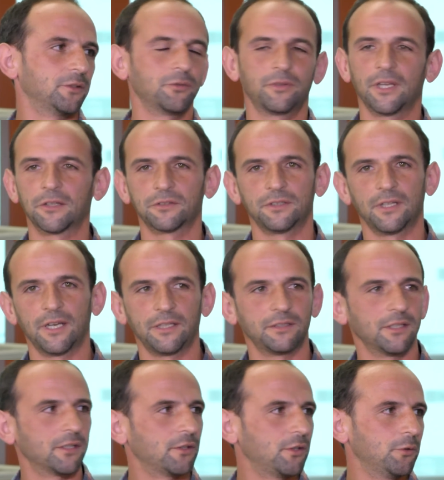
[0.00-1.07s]
2009,
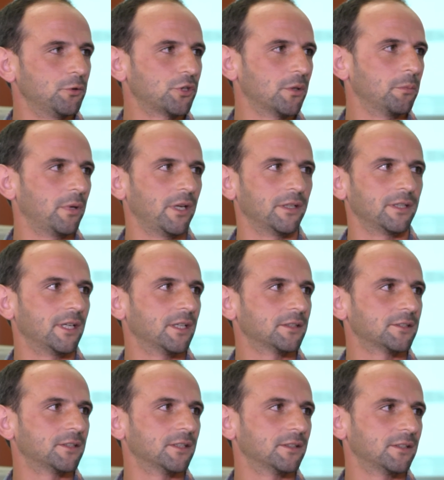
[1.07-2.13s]
they had a huge campaign
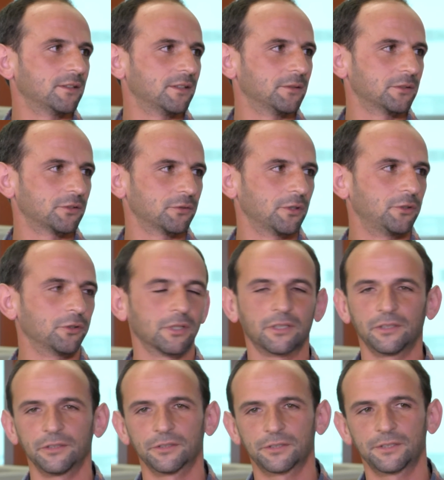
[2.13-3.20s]
against it, mm-hmm. so they took a
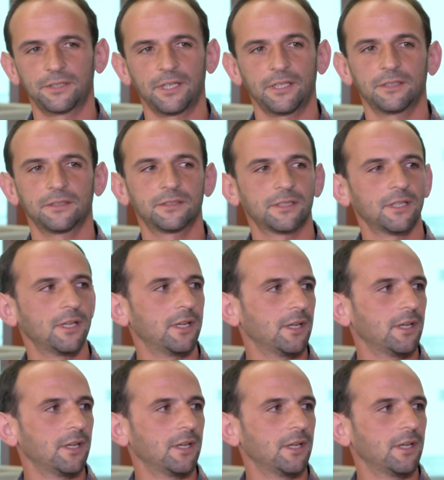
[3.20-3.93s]
clear stance.